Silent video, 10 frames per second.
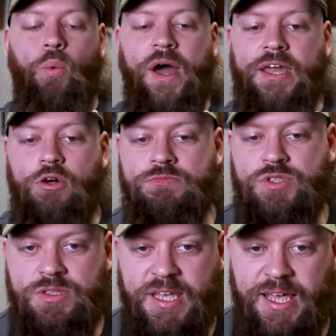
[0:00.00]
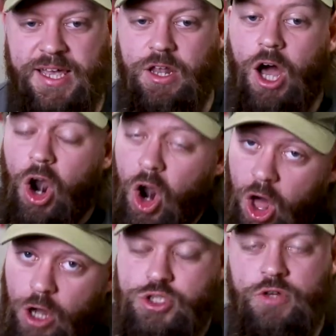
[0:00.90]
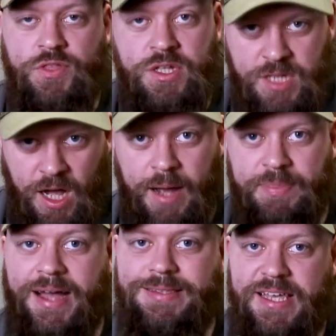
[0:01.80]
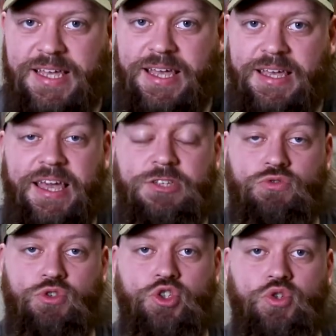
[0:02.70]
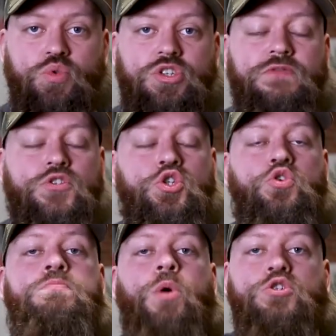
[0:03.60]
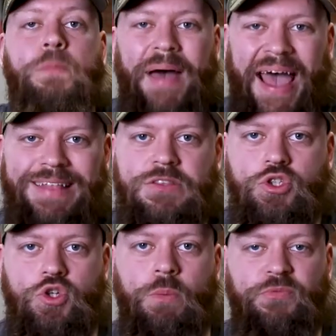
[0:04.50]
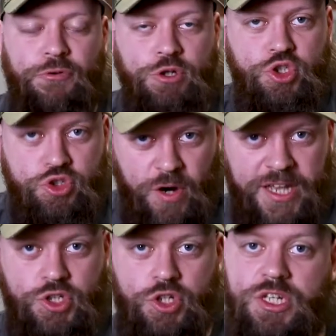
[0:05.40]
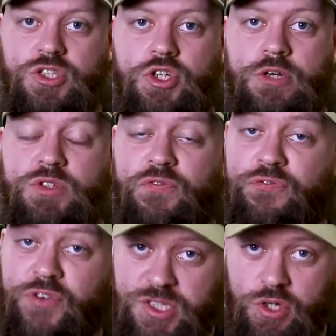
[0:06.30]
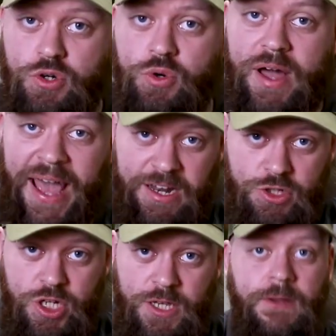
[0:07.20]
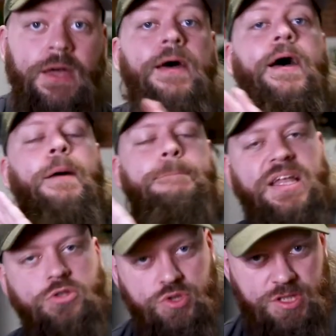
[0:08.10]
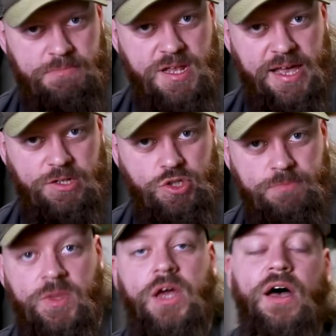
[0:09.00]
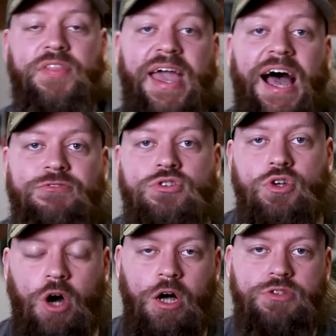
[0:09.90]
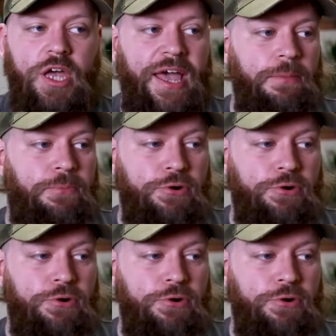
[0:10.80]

when it comes to digging, a lot of the time that digging is a result of too much pent-up frustration in terms of physical energy and mental stimulation, and they haven't got a